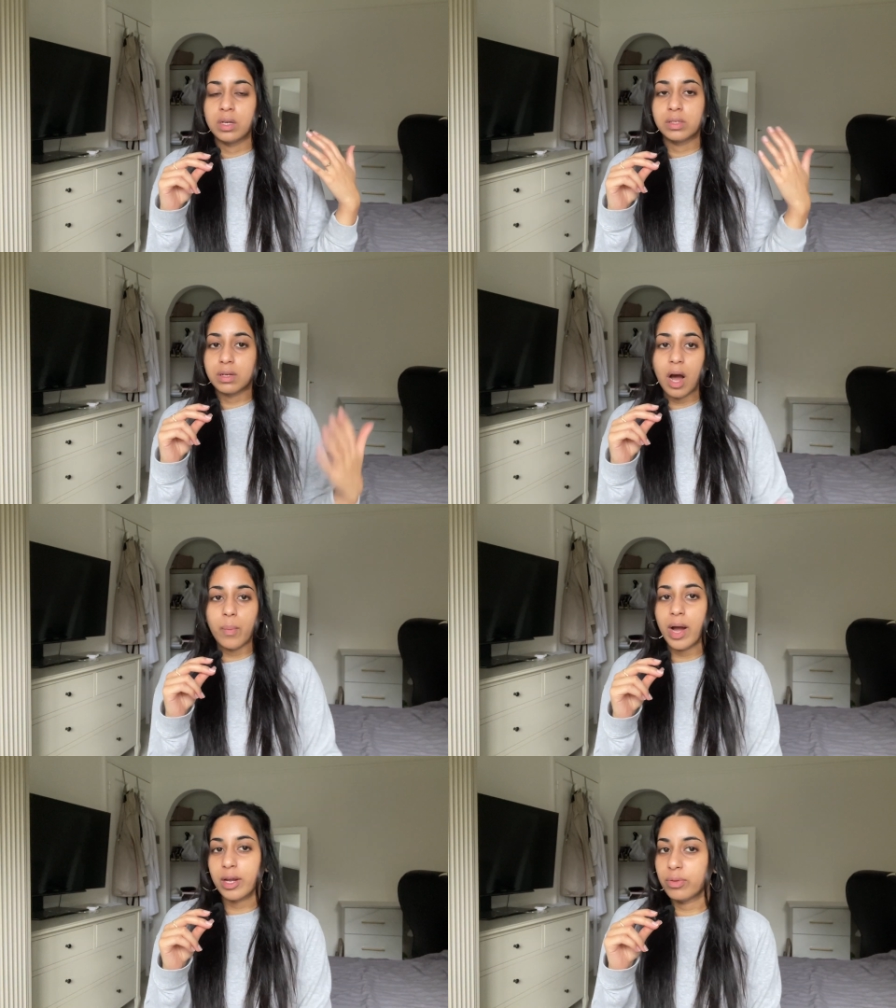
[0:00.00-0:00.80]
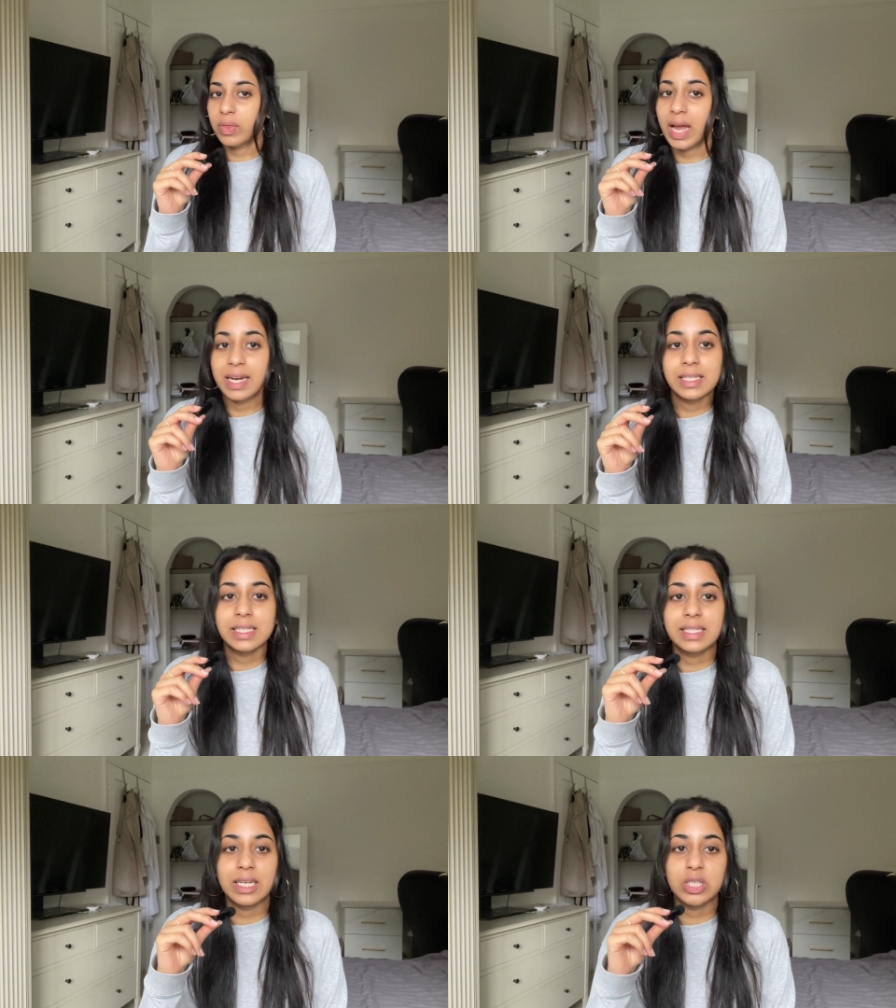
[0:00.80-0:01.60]
start working through that
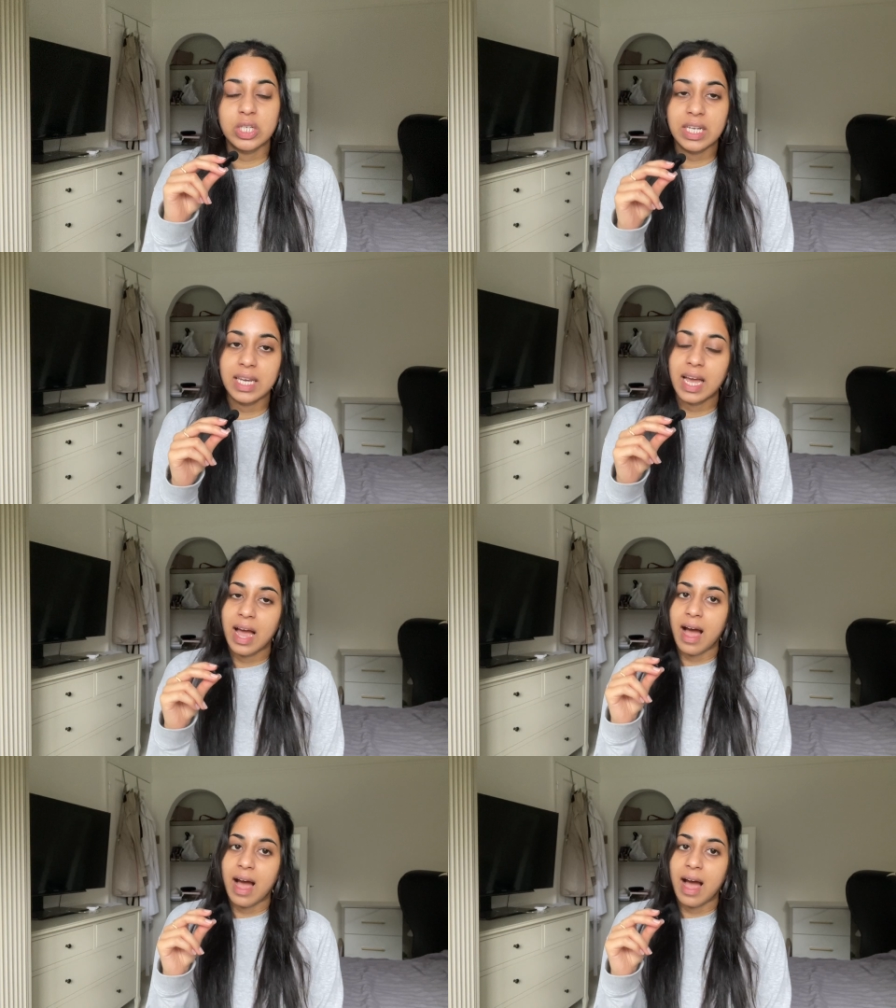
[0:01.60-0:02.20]
list essentially